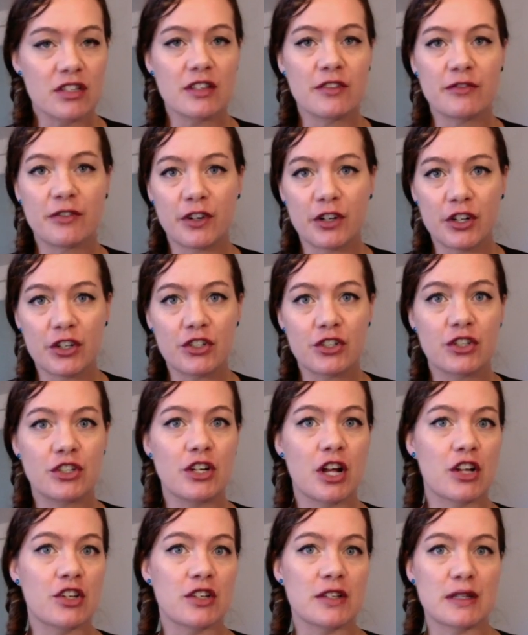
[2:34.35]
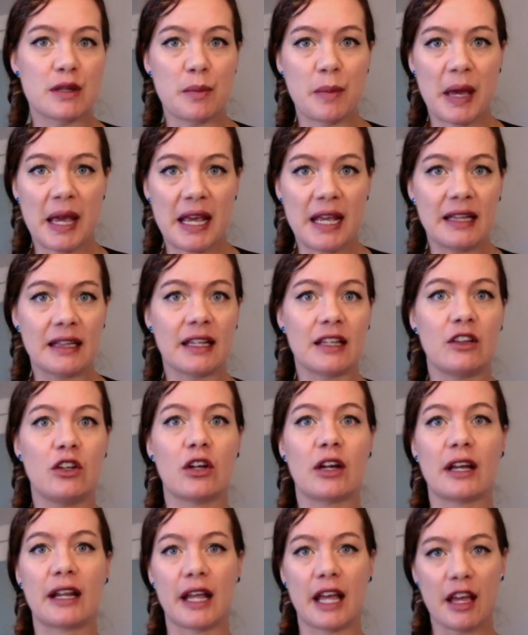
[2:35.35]
furniture, not just the paint. They
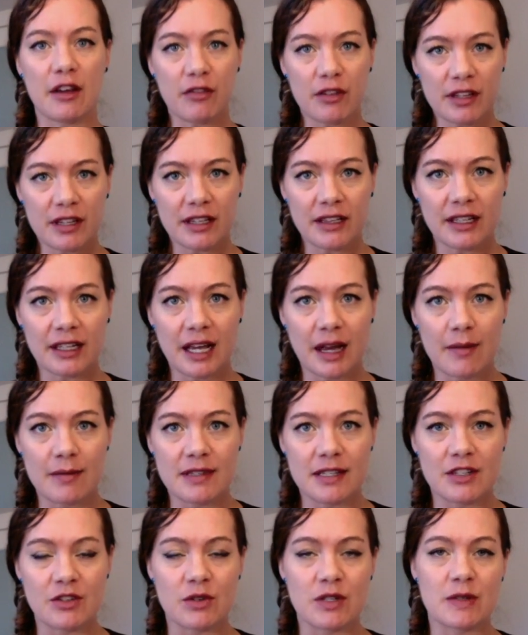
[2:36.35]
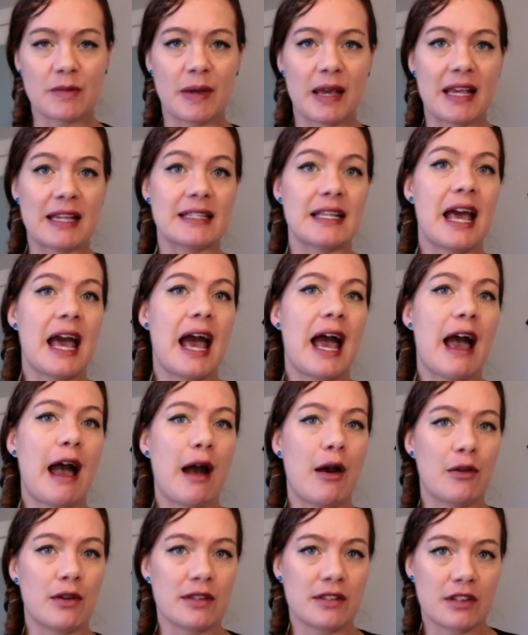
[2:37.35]
look at everything that comes into a space.
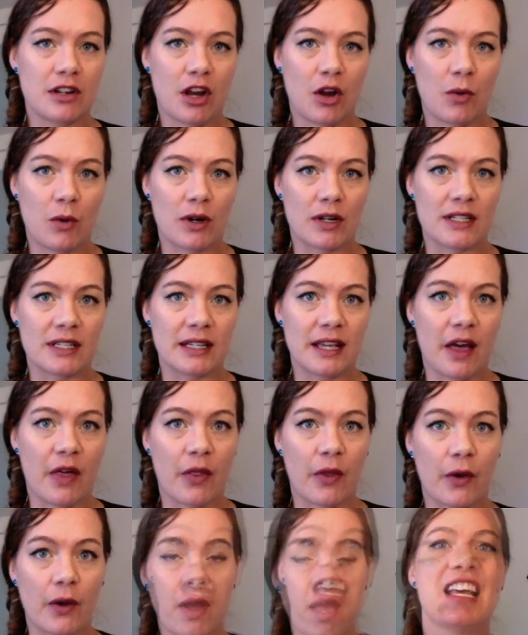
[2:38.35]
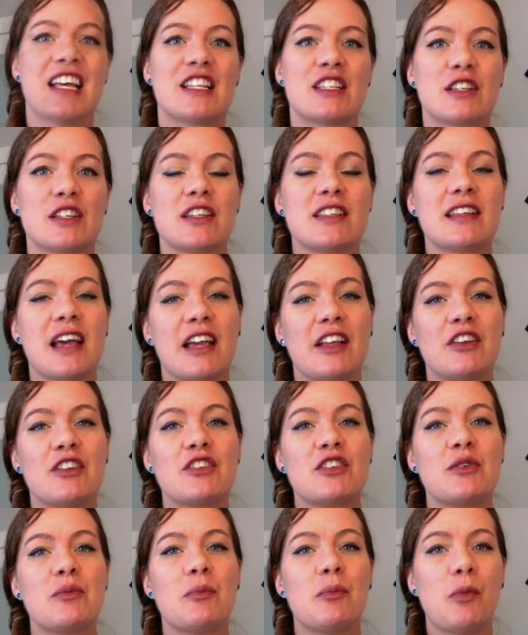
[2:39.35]
How does it all work together? So designers
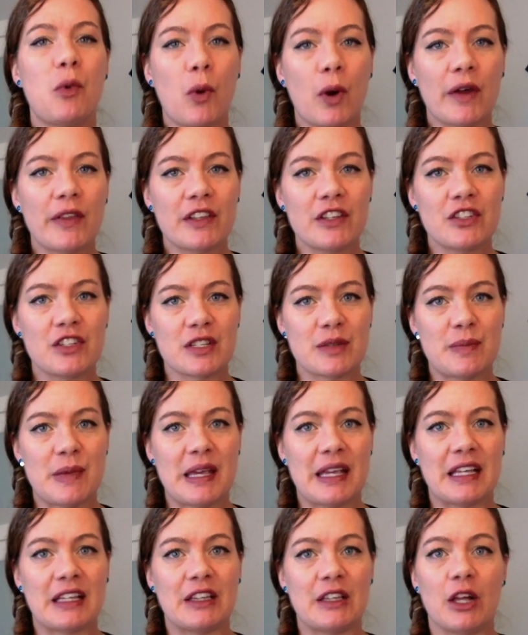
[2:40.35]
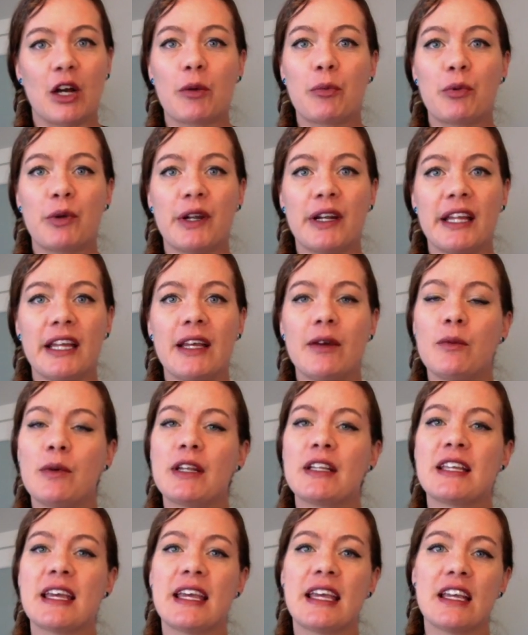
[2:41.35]
do more than just make it look pretty. We
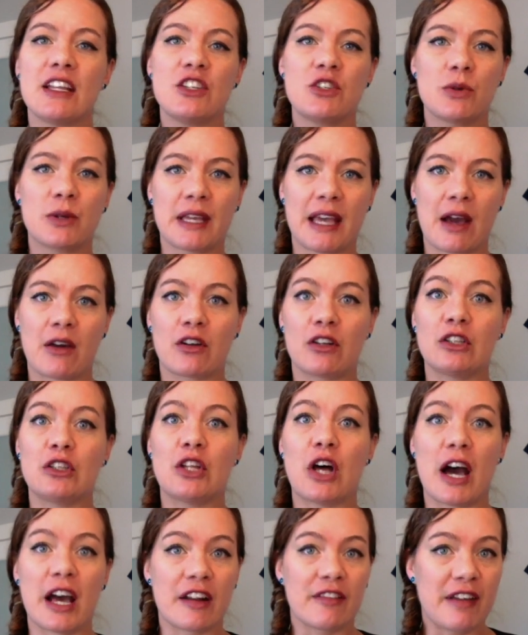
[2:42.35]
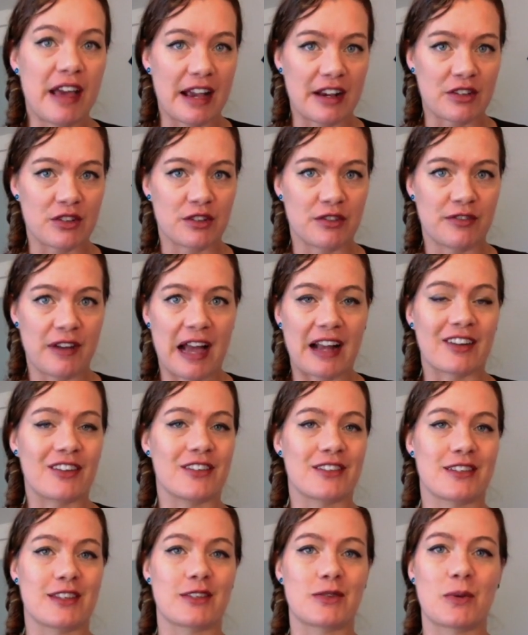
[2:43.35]
take into account a lot of extra
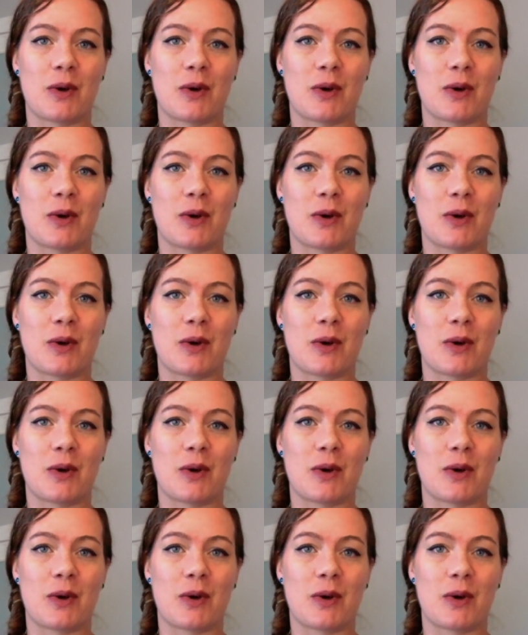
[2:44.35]
factors as